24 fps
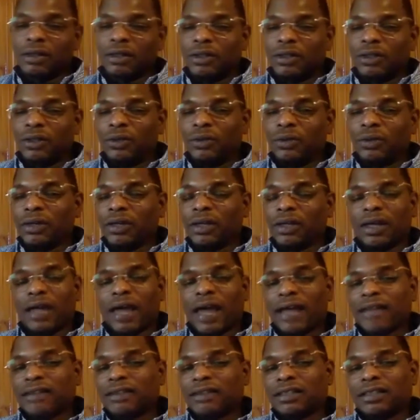you can get
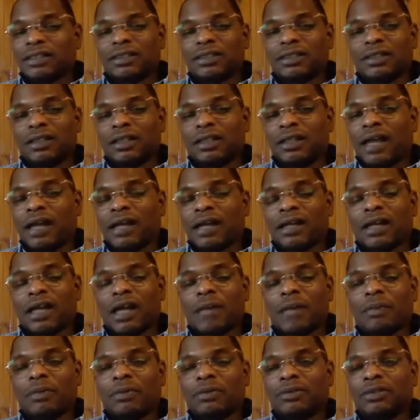access to a lot of
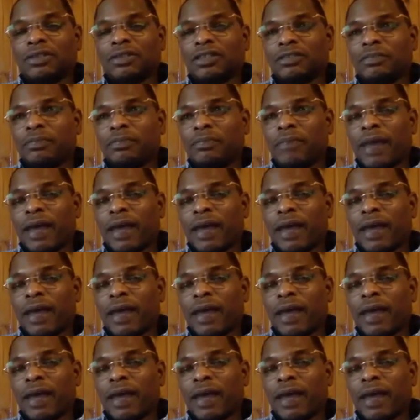capital just